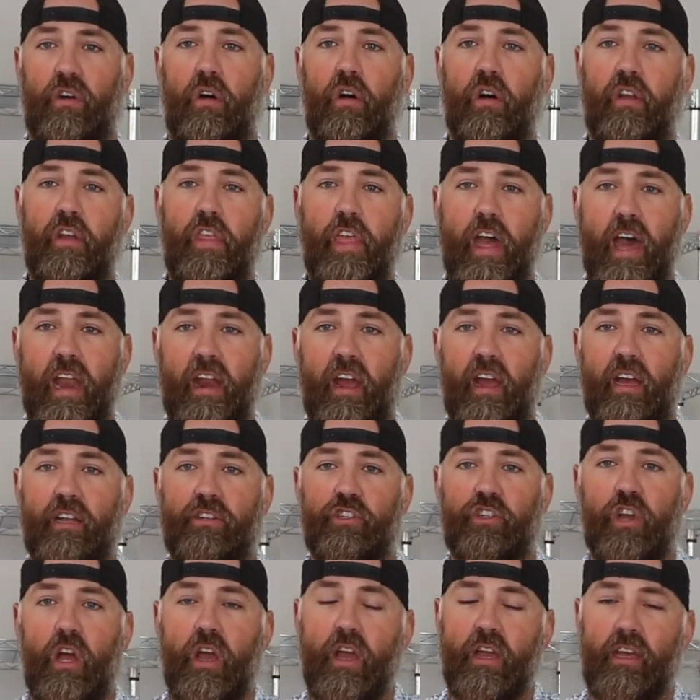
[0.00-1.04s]
onto that
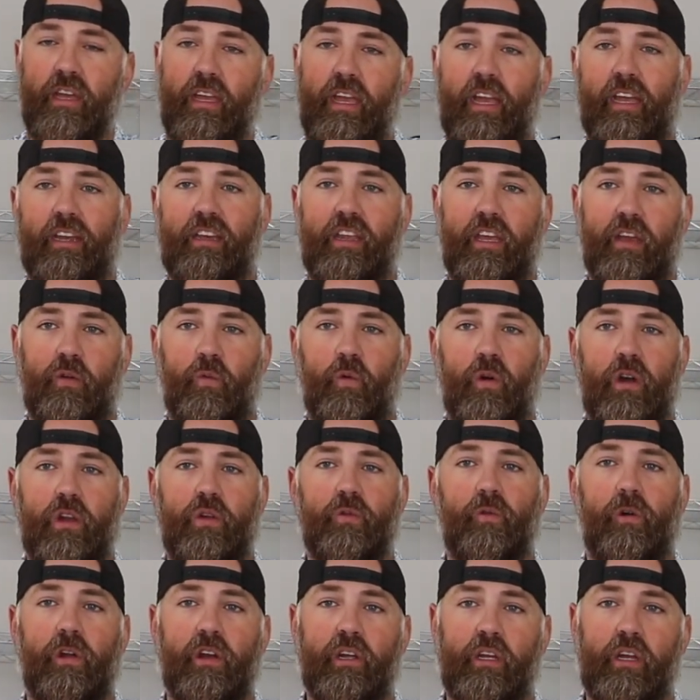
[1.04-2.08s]
edge and get where you
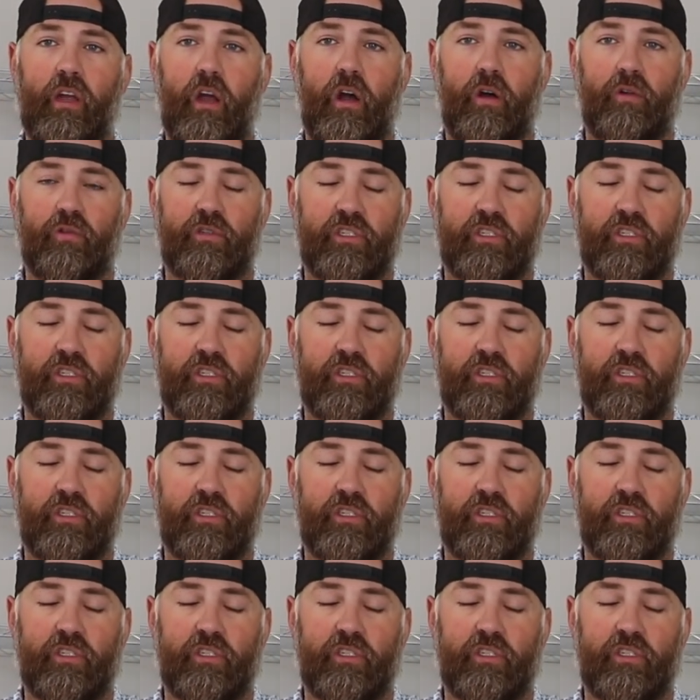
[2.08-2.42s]
want to go.